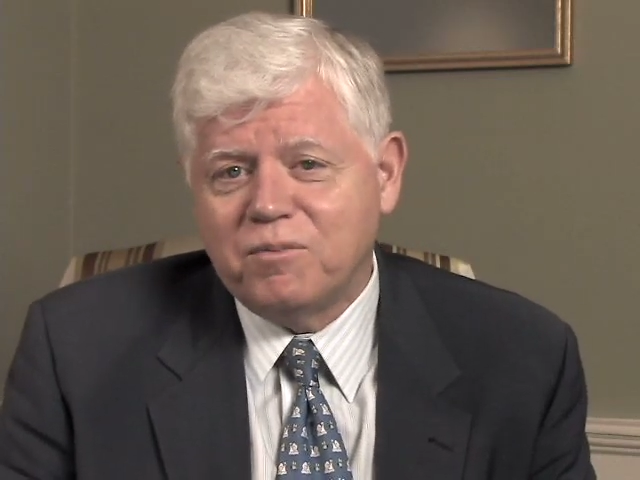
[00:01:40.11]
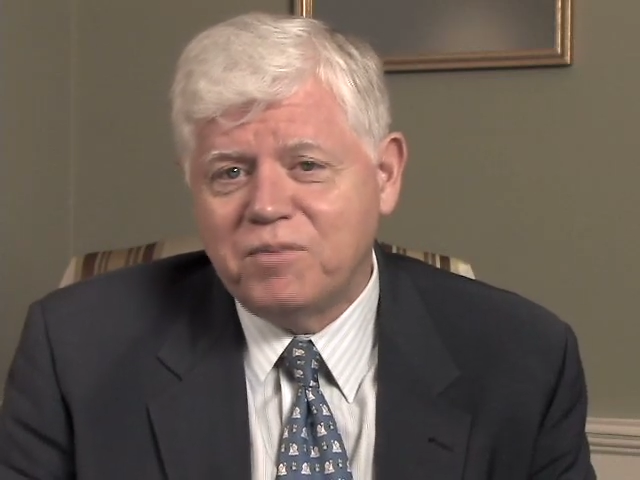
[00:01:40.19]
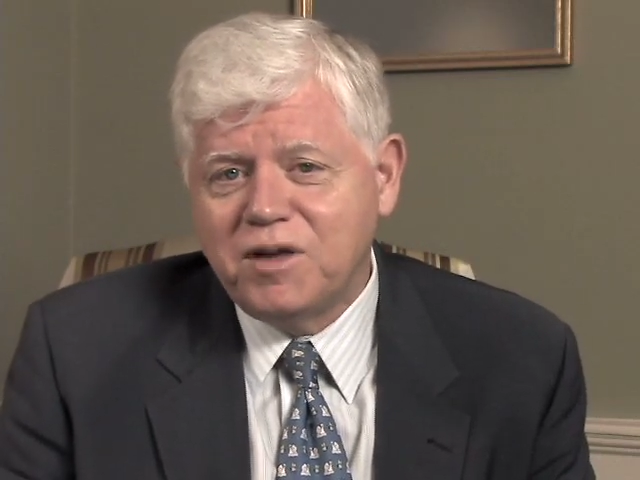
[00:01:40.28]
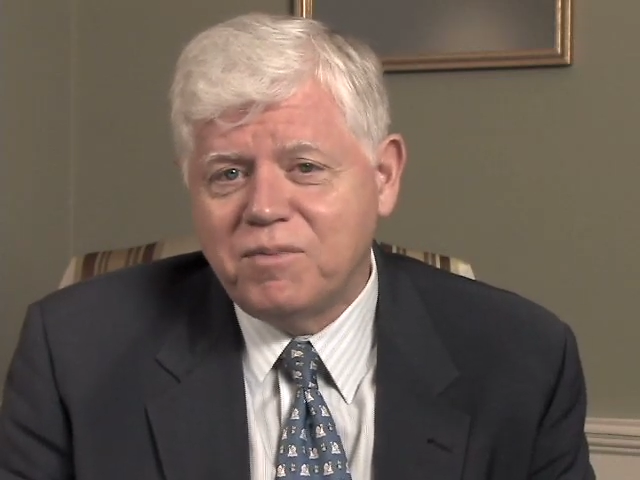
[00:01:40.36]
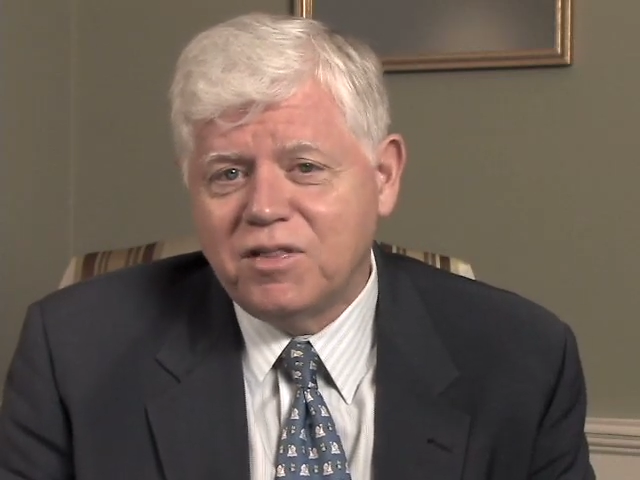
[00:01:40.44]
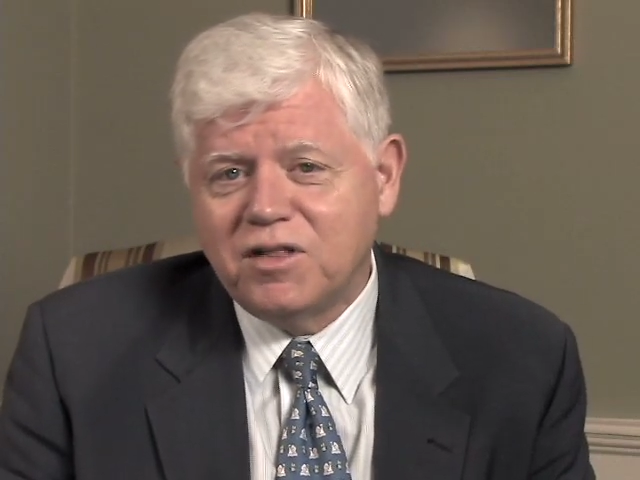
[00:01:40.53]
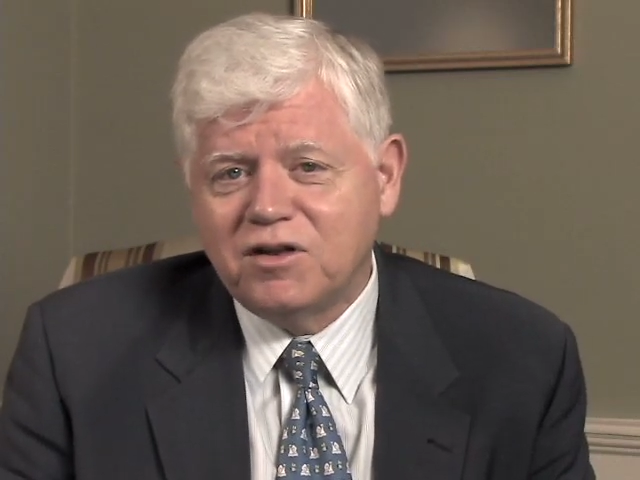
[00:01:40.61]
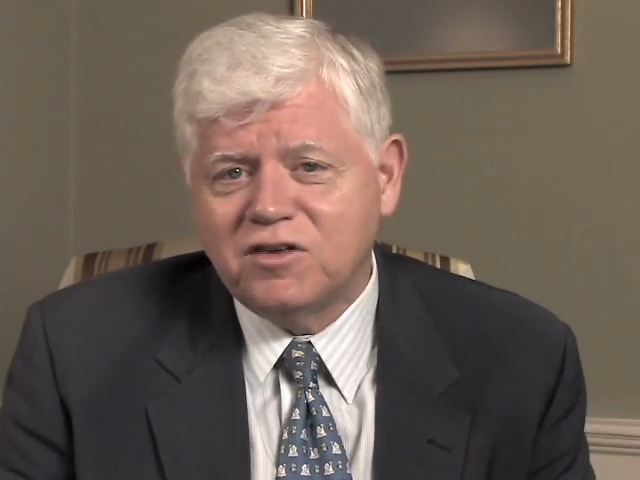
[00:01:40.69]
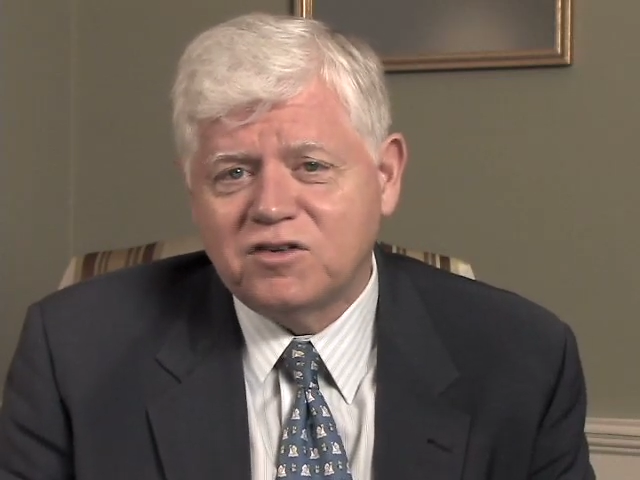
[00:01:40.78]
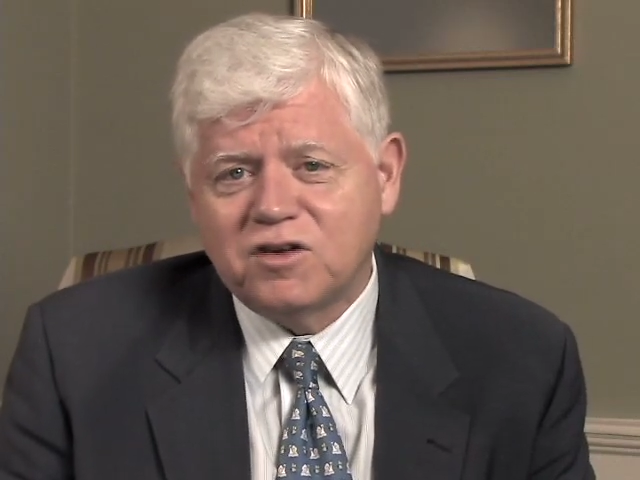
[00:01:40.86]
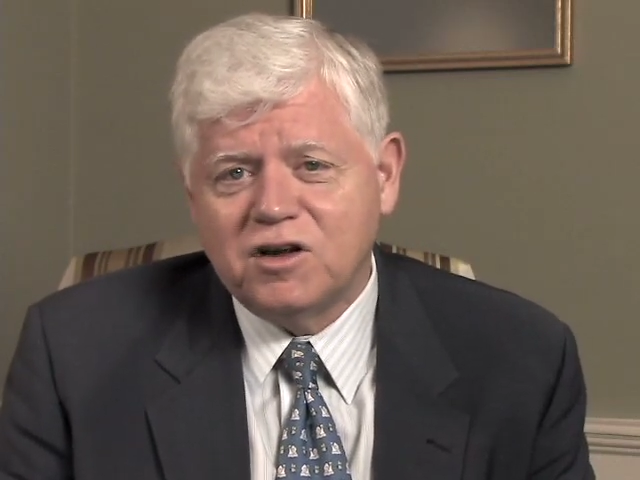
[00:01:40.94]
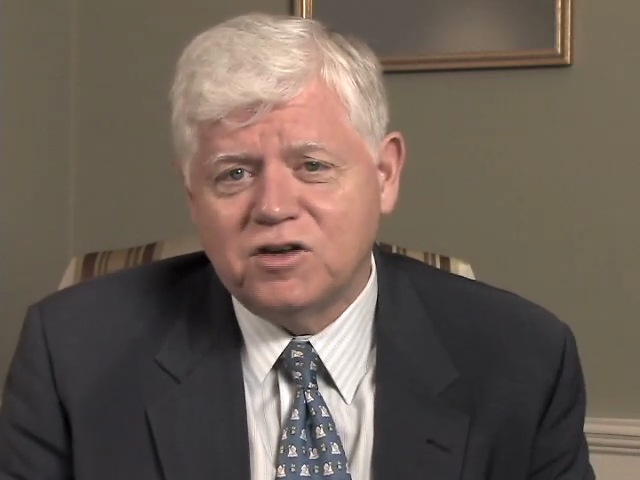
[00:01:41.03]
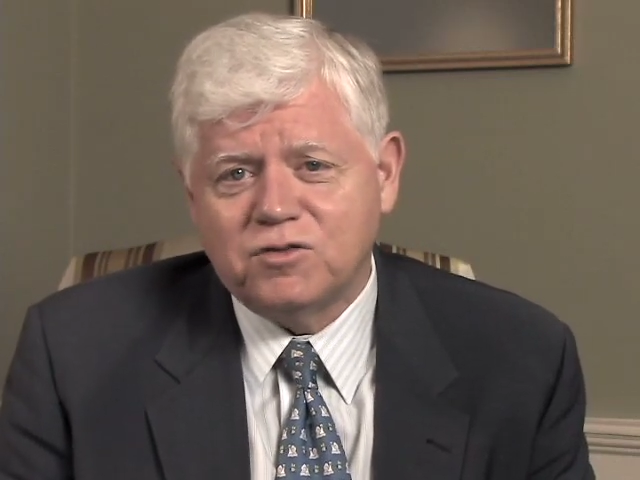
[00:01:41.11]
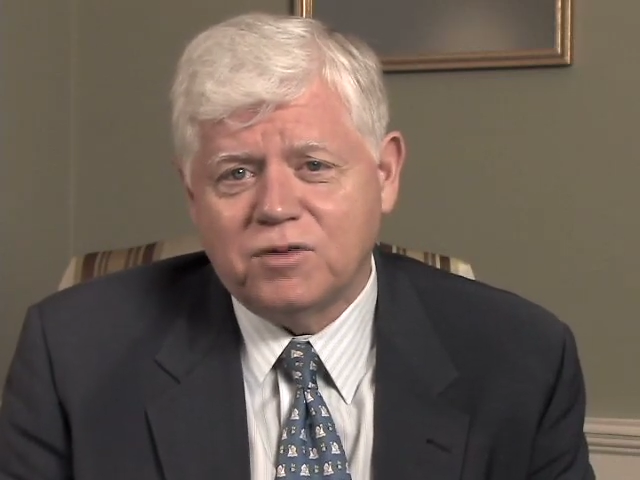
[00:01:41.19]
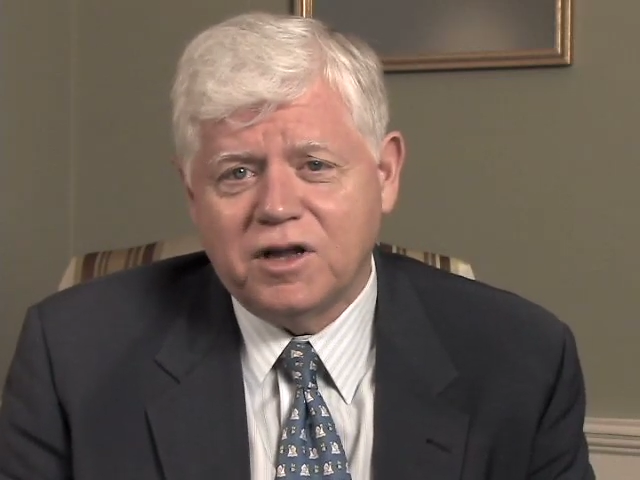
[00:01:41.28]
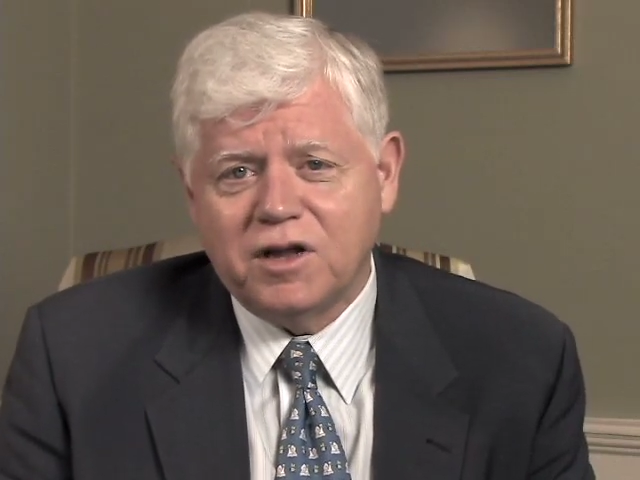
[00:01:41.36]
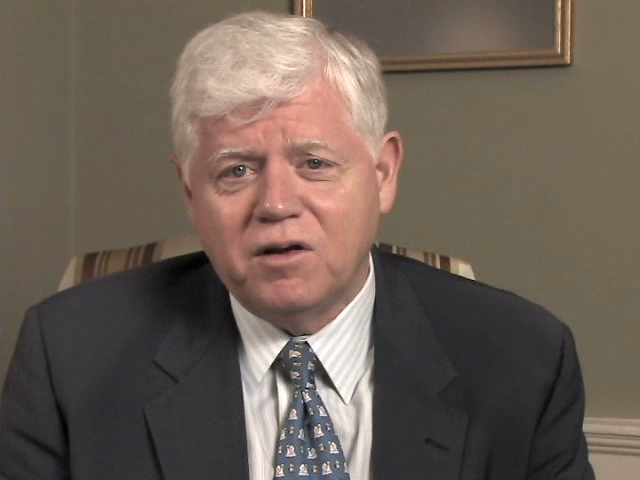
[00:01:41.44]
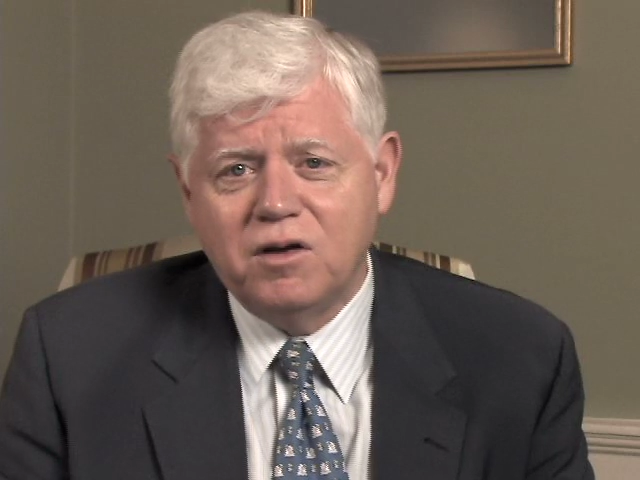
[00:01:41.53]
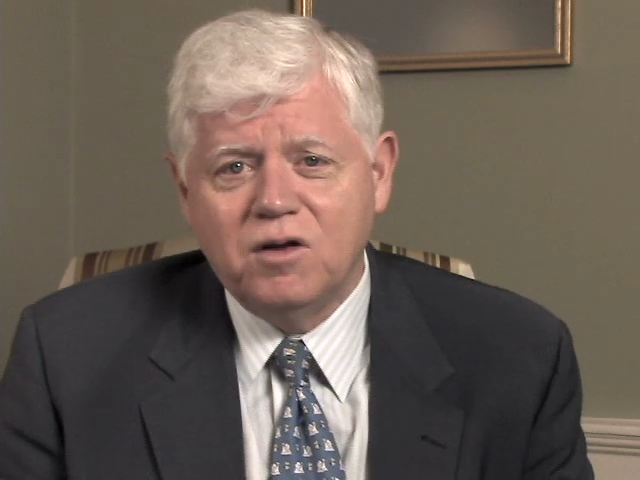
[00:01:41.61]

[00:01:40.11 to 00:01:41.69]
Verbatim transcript: people of this country